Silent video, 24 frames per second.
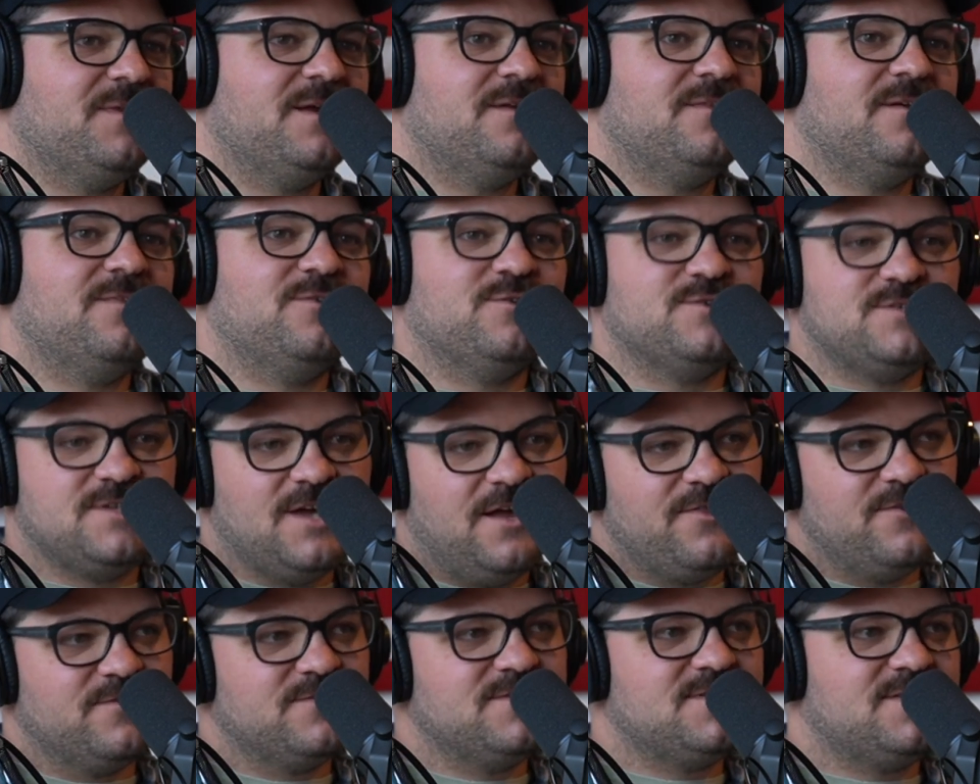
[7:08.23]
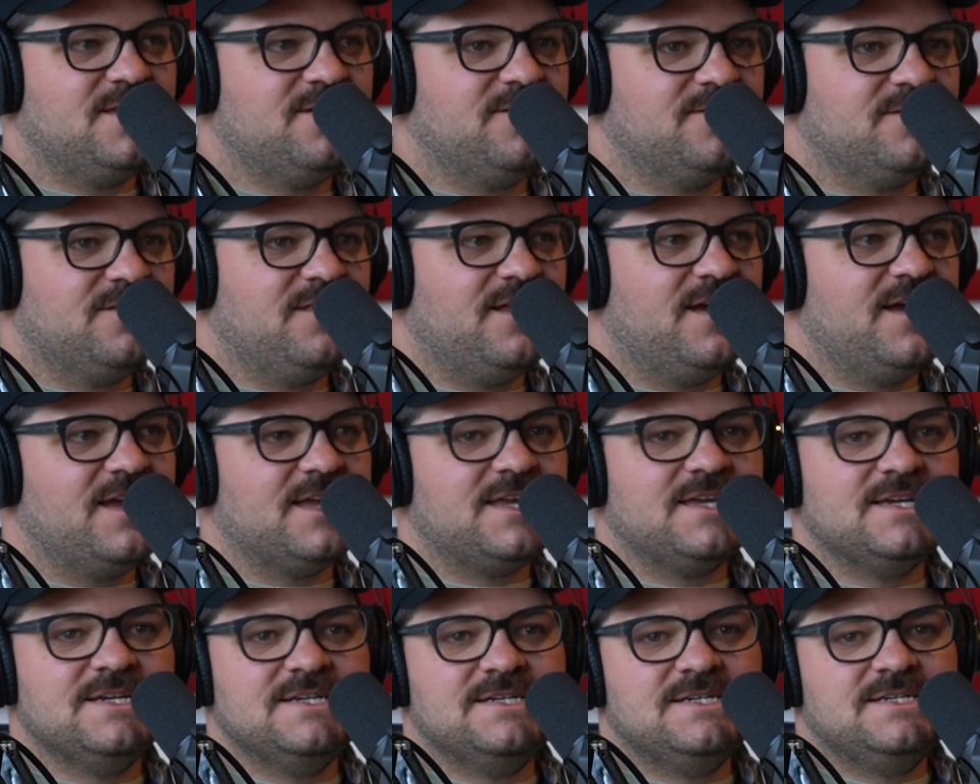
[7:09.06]
And then there's others that are
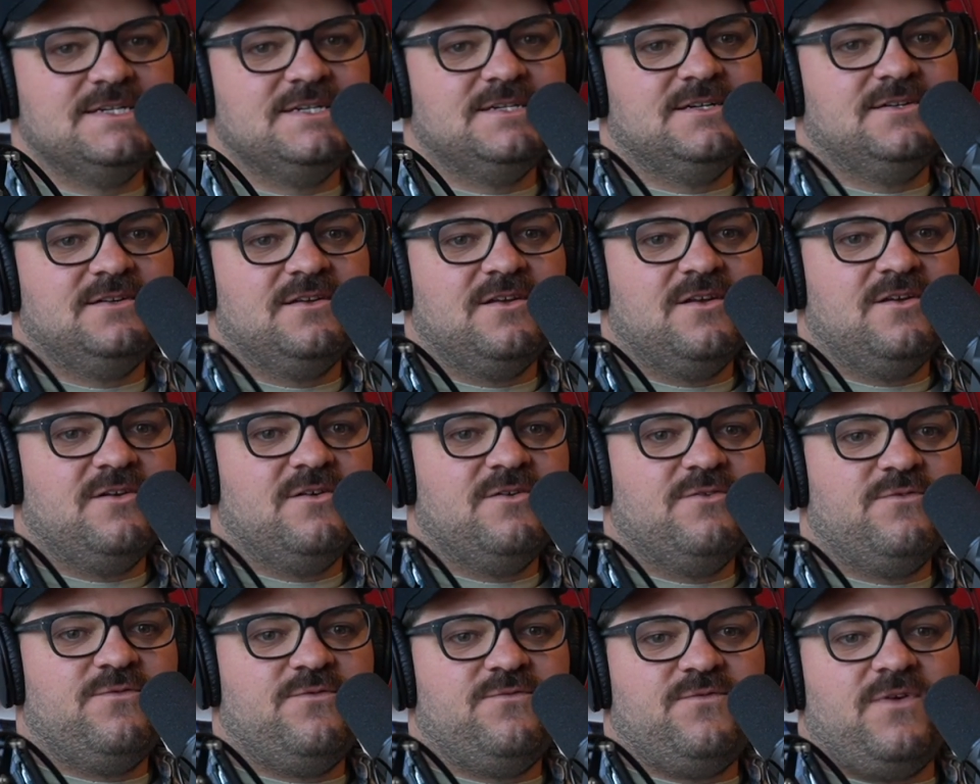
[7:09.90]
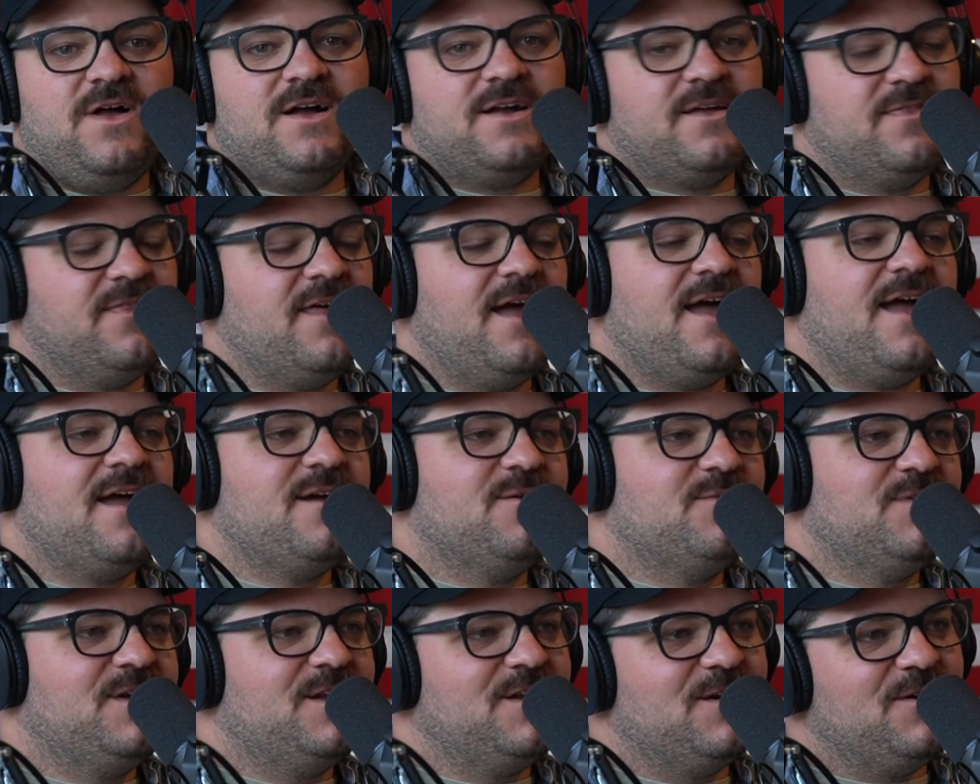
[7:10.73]
like, fuck
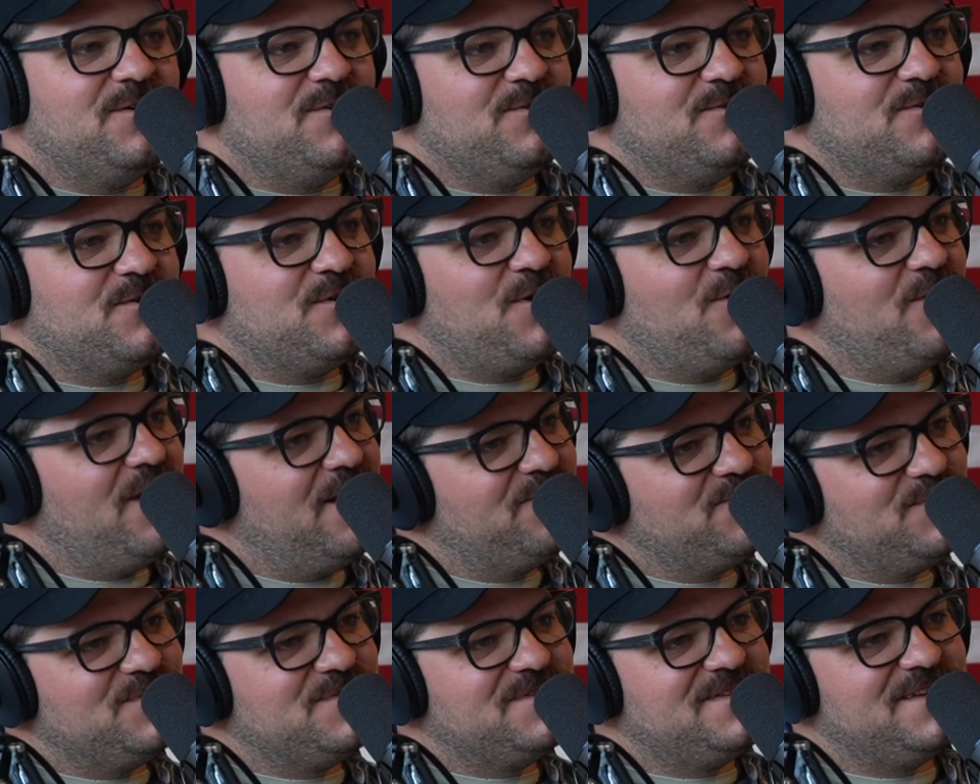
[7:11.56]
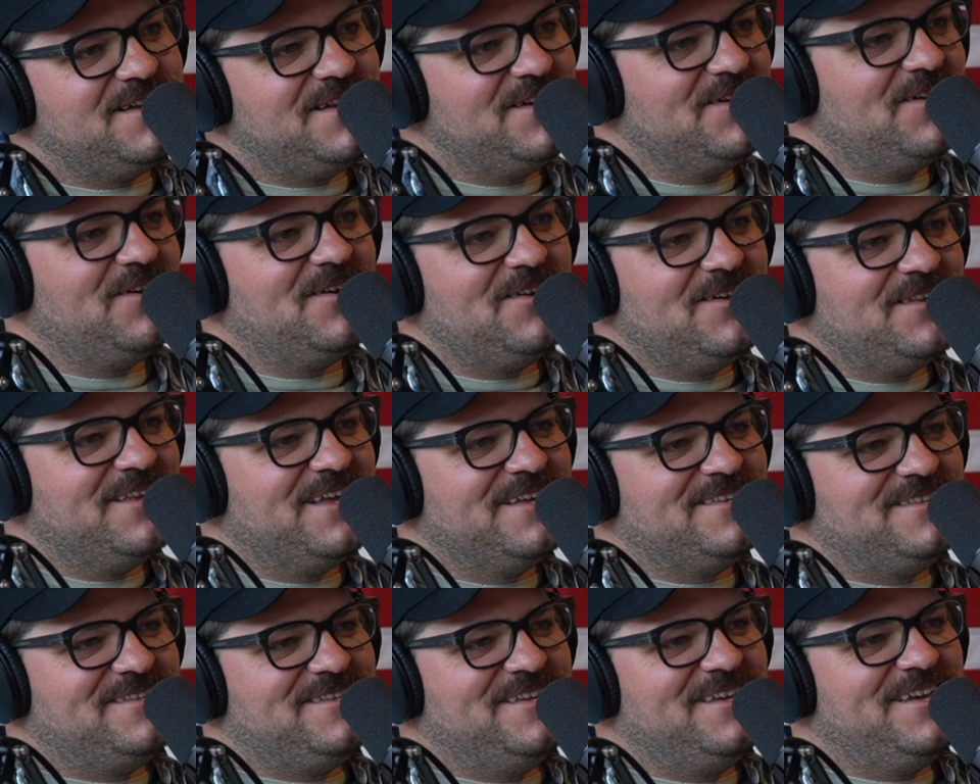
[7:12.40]
that, you know, go after City Hall.
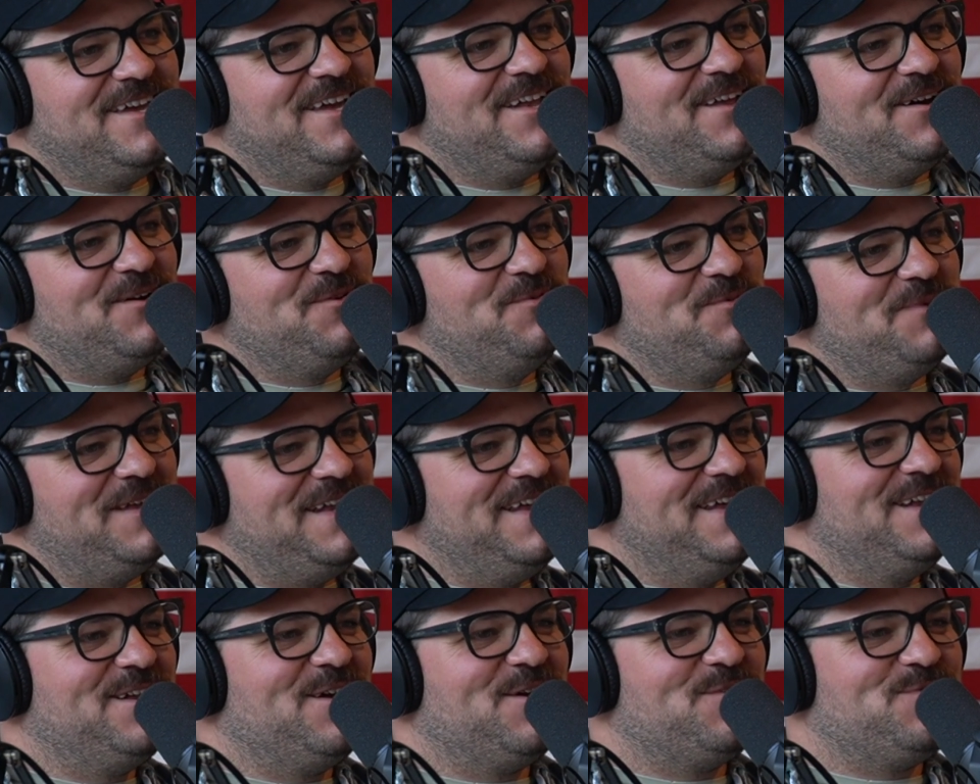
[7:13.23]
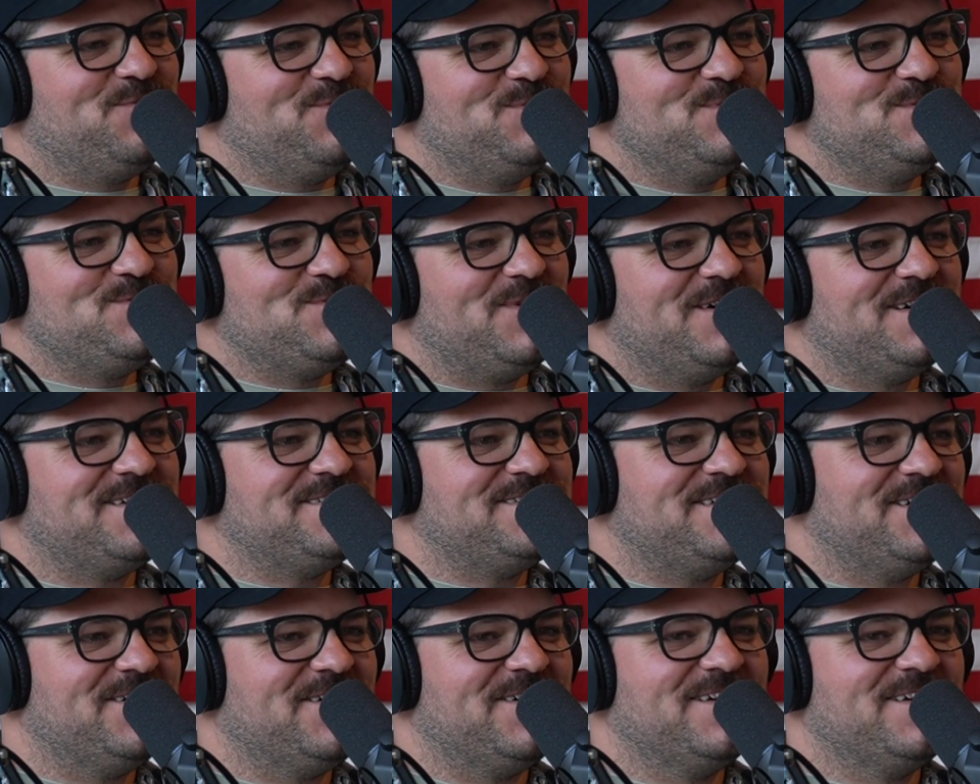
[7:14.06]
Let's, you know, we need our food trucks here.